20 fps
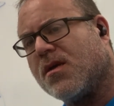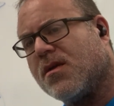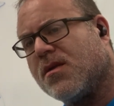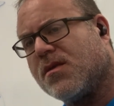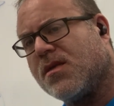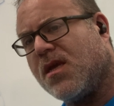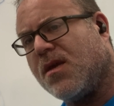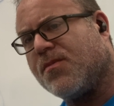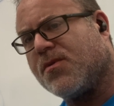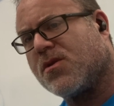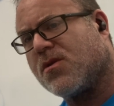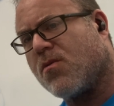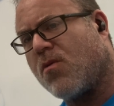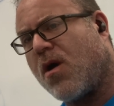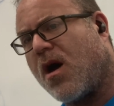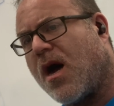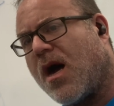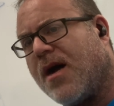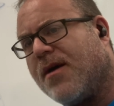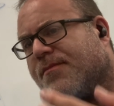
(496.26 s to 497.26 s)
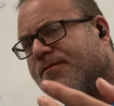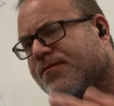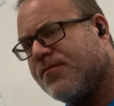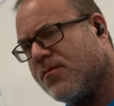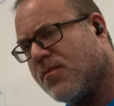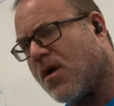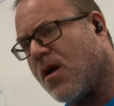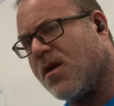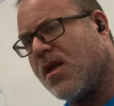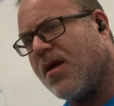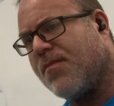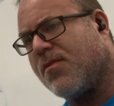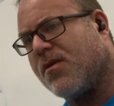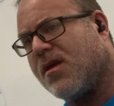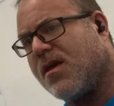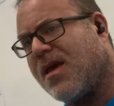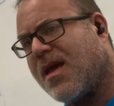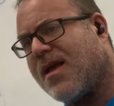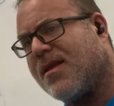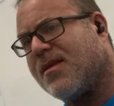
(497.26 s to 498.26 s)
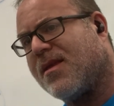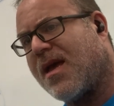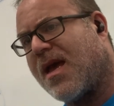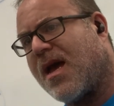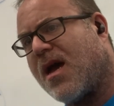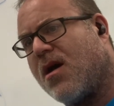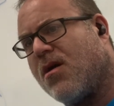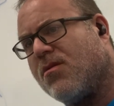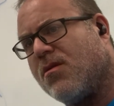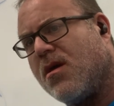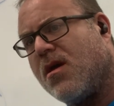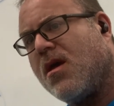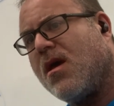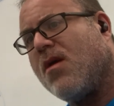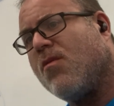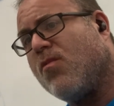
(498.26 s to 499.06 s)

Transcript: Deep squat, unable to get down.